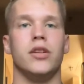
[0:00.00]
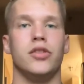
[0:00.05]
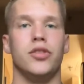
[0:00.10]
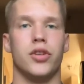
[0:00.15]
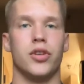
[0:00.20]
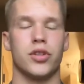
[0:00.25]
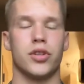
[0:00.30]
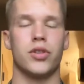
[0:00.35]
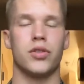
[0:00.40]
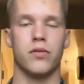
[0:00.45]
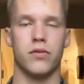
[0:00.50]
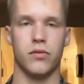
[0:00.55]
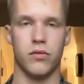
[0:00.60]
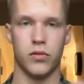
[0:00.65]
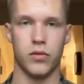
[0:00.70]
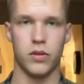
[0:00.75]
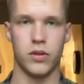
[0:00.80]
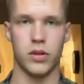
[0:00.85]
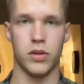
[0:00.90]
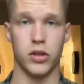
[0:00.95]
You just
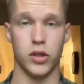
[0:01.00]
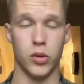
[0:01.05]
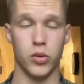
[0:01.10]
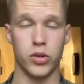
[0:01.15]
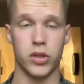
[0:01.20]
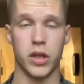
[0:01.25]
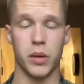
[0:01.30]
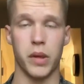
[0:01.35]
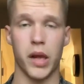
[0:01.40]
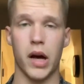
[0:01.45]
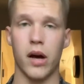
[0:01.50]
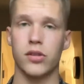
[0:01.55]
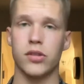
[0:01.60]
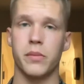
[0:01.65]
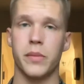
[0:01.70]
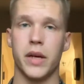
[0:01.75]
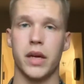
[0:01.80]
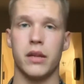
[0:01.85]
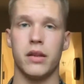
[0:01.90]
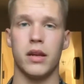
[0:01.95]
use the blouse
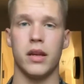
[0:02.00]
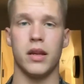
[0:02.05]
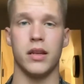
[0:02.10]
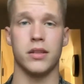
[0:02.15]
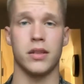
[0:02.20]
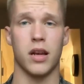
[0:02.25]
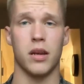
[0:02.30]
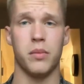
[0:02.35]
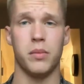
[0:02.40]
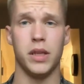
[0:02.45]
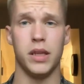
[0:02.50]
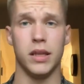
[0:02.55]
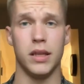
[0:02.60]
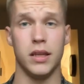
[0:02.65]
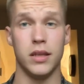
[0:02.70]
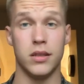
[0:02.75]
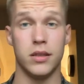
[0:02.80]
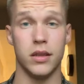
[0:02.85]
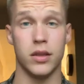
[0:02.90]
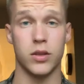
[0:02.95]
method. It's gonna be the
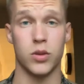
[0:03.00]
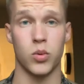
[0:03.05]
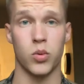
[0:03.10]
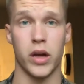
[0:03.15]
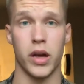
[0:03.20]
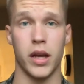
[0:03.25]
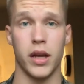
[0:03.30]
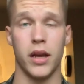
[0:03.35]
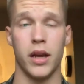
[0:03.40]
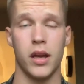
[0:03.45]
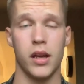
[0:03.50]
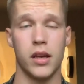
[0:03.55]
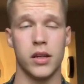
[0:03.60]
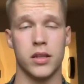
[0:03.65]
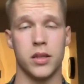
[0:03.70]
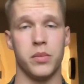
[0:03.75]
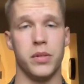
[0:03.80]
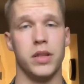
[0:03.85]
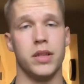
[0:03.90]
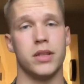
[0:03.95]
easiest way
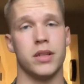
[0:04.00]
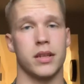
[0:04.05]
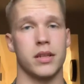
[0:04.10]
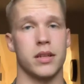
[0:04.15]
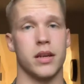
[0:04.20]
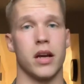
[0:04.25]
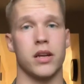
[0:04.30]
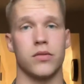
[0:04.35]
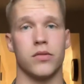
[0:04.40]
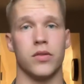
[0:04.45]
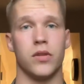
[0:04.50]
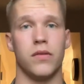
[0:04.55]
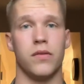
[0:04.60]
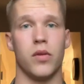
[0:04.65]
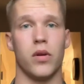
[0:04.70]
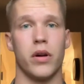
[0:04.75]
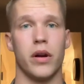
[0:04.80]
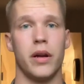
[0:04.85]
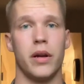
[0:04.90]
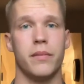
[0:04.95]
to be successful
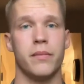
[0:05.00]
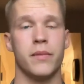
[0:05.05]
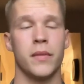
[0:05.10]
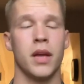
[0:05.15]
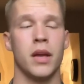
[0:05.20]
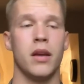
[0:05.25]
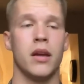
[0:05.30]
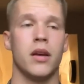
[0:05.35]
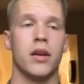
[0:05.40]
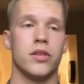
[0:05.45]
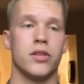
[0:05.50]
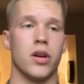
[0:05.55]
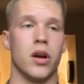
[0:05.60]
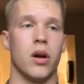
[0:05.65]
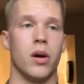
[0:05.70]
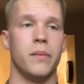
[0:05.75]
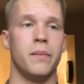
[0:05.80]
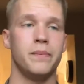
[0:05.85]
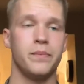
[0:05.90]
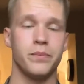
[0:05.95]
for it.
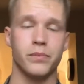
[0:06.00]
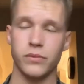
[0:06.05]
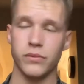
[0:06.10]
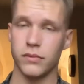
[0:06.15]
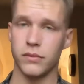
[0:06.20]
So